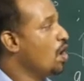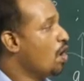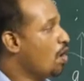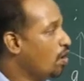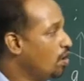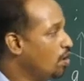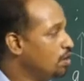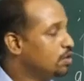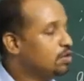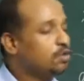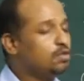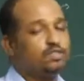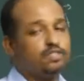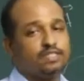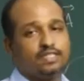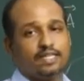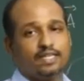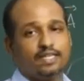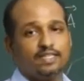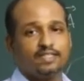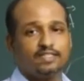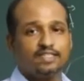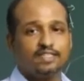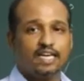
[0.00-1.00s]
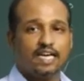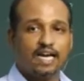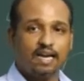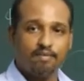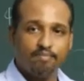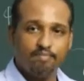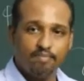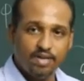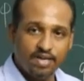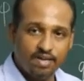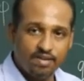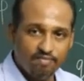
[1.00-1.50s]
All those things
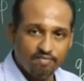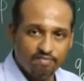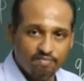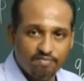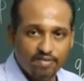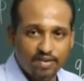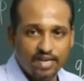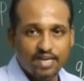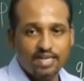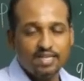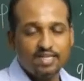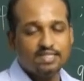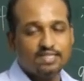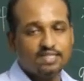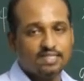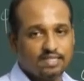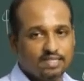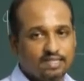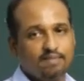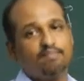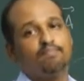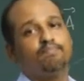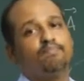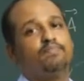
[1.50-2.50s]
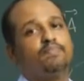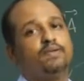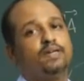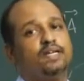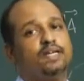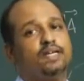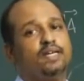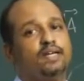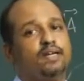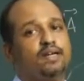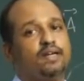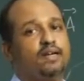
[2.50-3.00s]
can be very
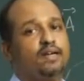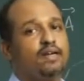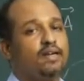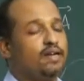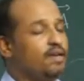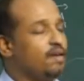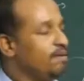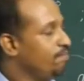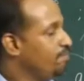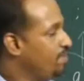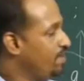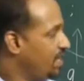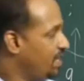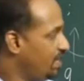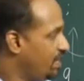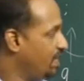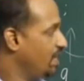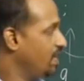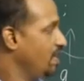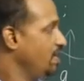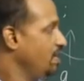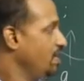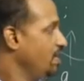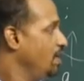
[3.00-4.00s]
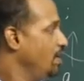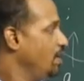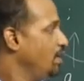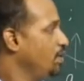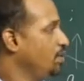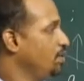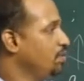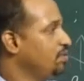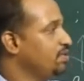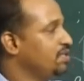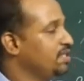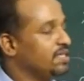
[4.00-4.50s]
simply be done
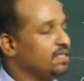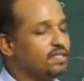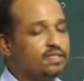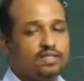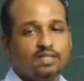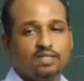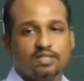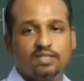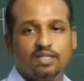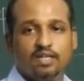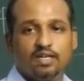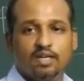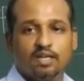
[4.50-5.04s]
using this